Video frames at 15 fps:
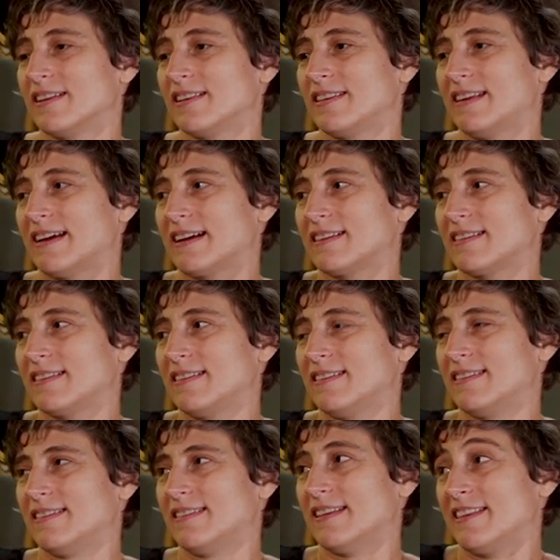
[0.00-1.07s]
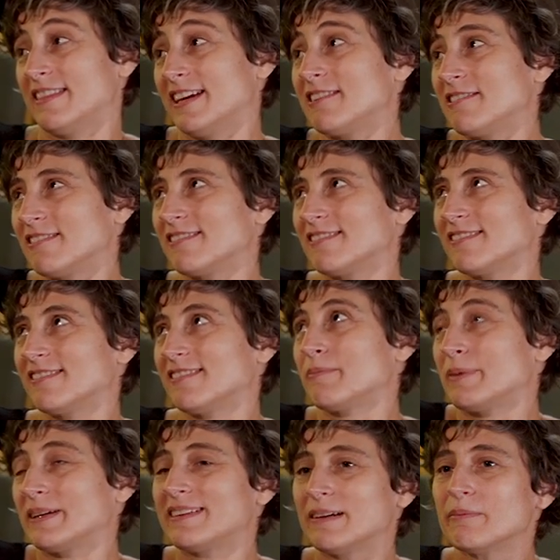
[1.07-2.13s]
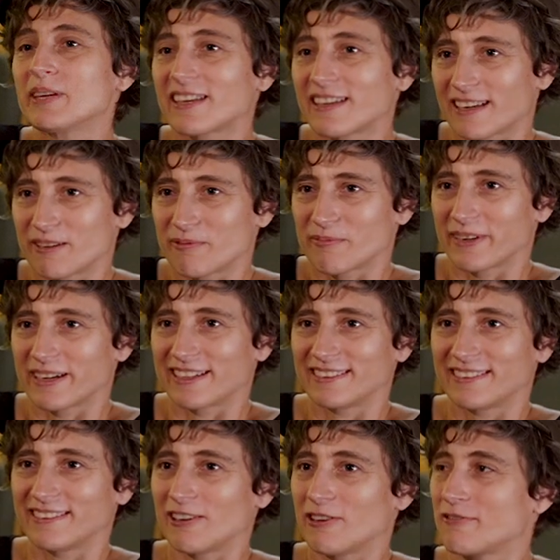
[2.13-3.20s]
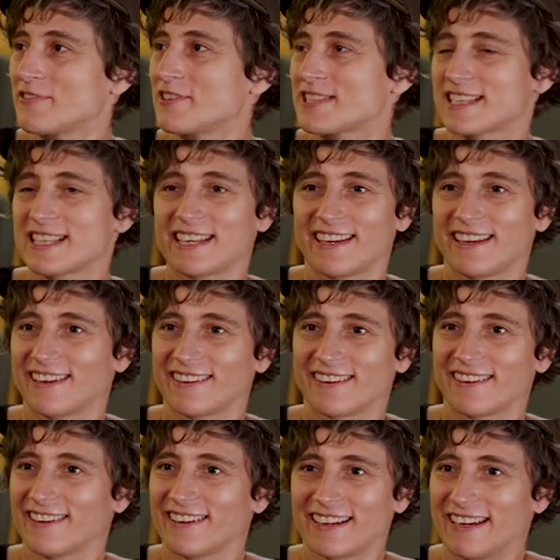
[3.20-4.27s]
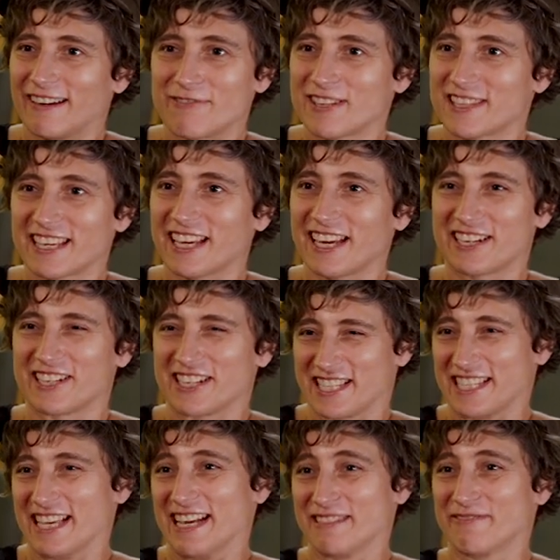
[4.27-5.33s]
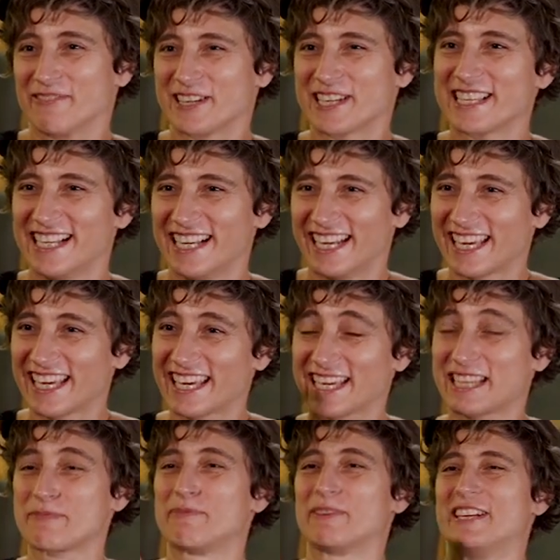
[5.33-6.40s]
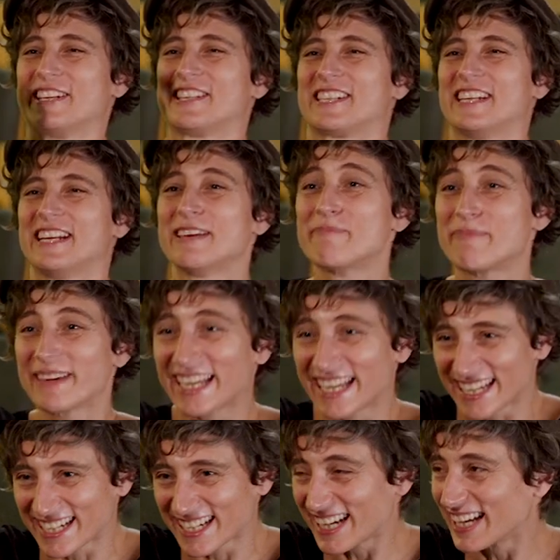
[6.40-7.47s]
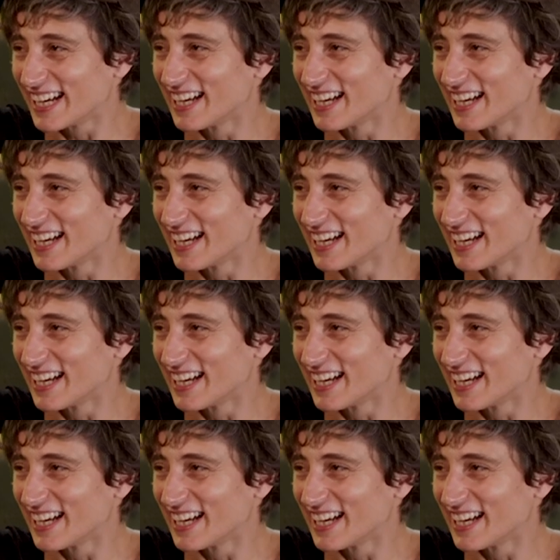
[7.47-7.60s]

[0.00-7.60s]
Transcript: that, and then the pandemic came, and obviously everything I just said was like exponentially bigger.